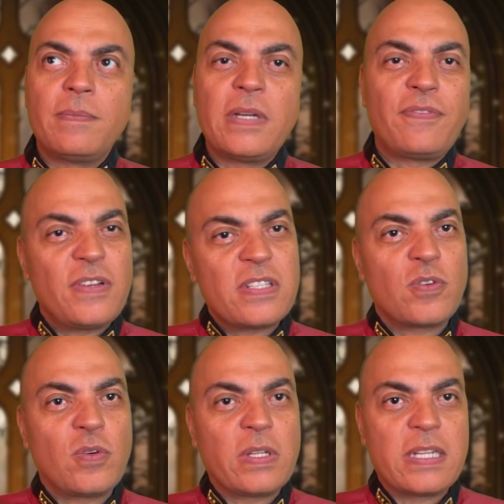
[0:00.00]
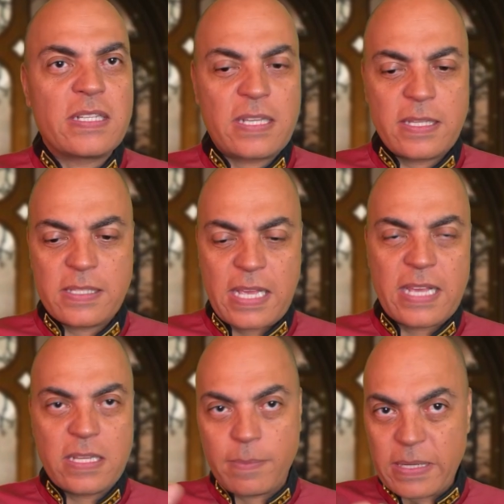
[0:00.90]
physical in a sense,
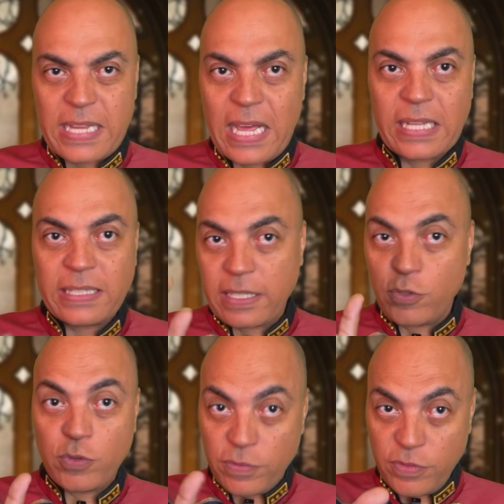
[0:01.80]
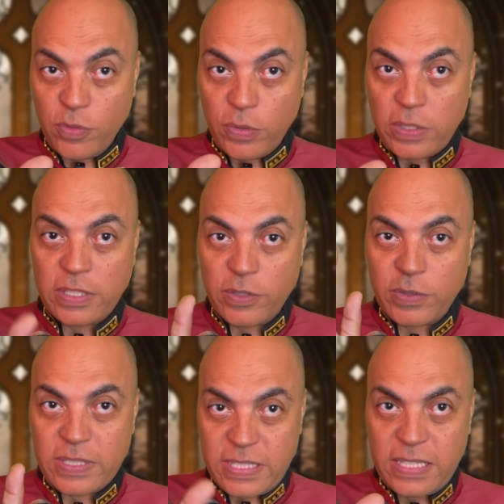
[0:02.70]
as in metallic, that you can view it and you
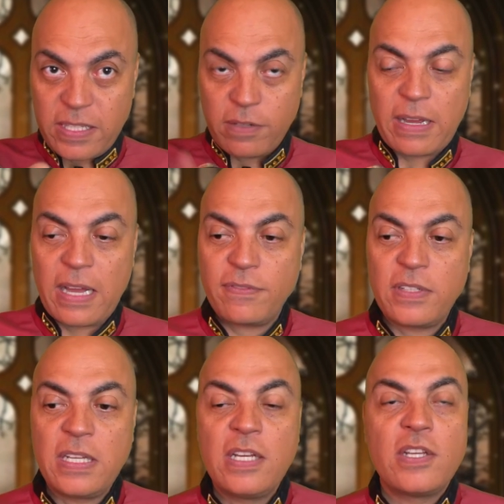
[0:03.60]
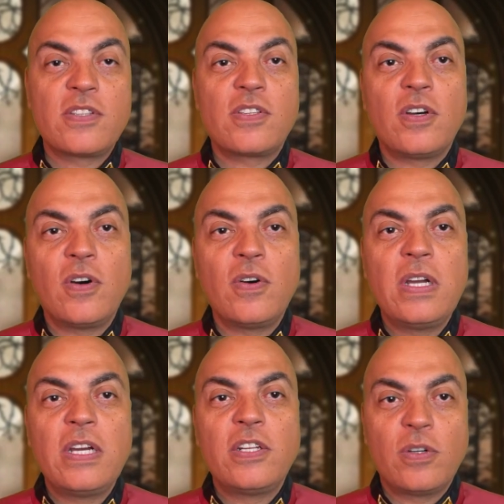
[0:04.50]
can see the craft. So
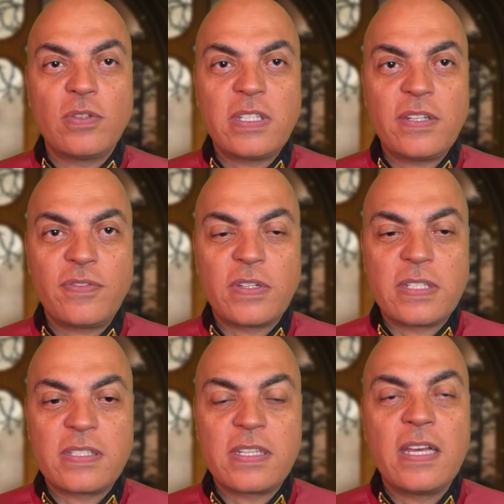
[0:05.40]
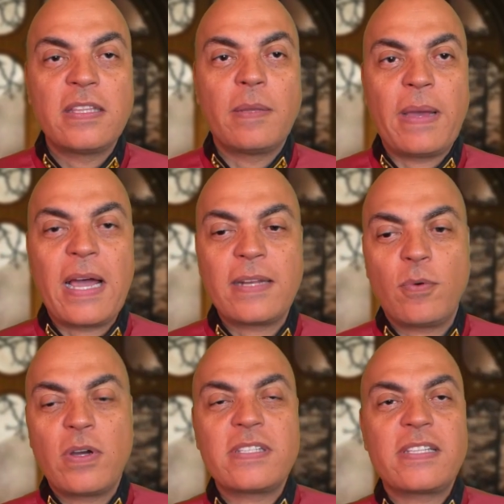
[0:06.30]
know the difference. The bad
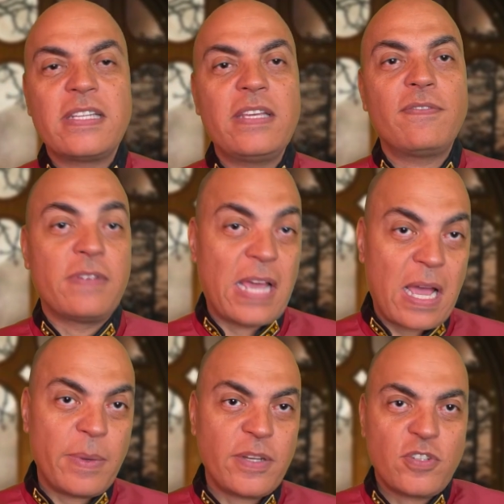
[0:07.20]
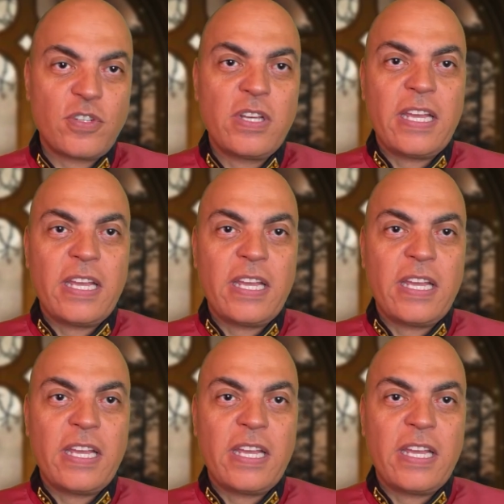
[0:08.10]
ones leave damage